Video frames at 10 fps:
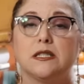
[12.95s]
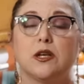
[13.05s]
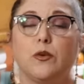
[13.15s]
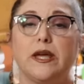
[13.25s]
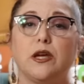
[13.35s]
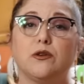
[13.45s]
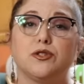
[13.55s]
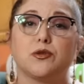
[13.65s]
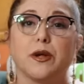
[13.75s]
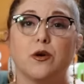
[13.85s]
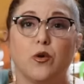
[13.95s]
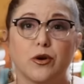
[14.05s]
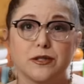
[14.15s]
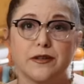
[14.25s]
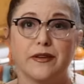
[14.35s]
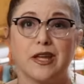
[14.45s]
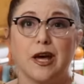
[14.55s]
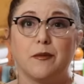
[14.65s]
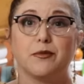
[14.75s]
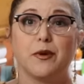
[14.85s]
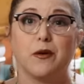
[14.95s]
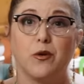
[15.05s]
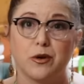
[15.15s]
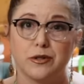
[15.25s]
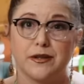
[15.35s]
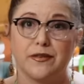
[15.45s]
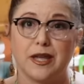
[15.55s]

So we use three quarters of a cup, three quarters of a